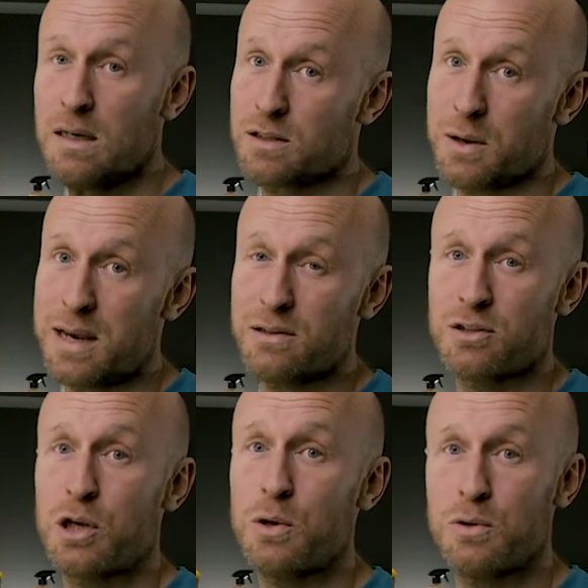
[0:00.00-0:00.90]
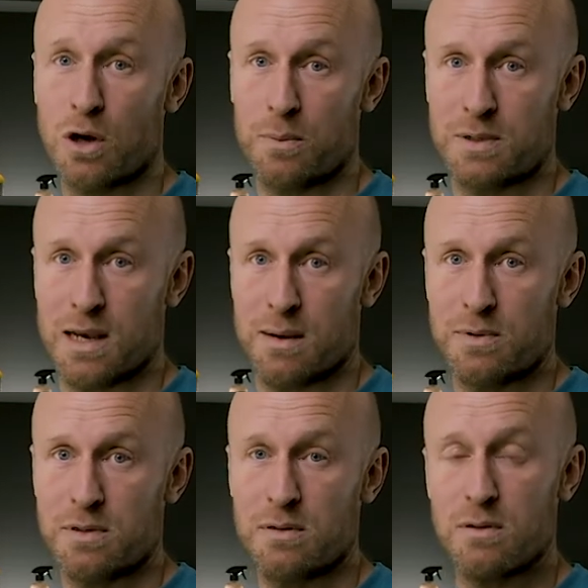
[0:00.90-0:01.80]
So here's 2 top
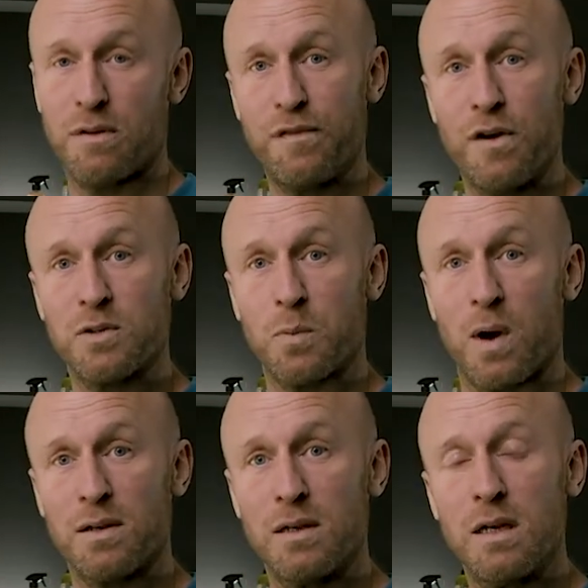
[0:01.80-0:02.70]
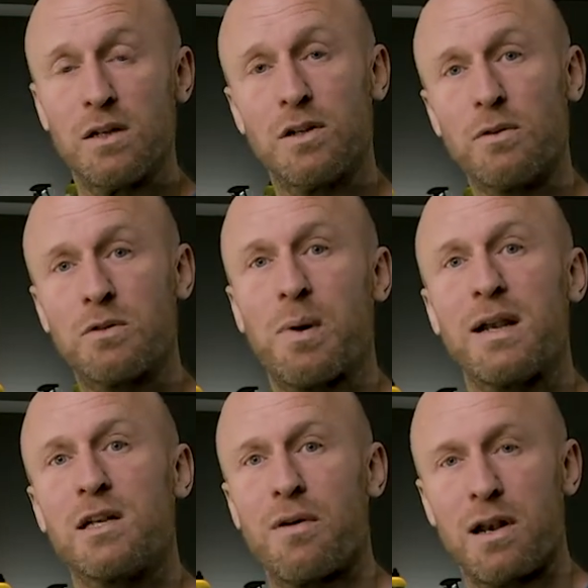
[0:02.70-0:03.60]
tips. The first one, don't spray
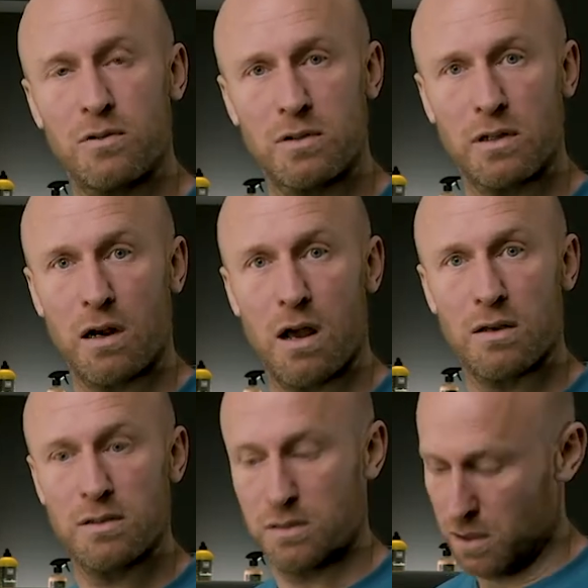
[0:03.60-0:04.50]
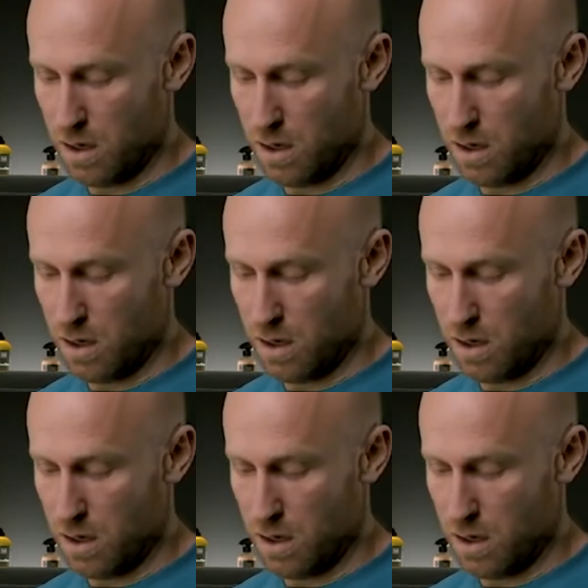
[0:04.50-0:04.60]
directly onto the glass.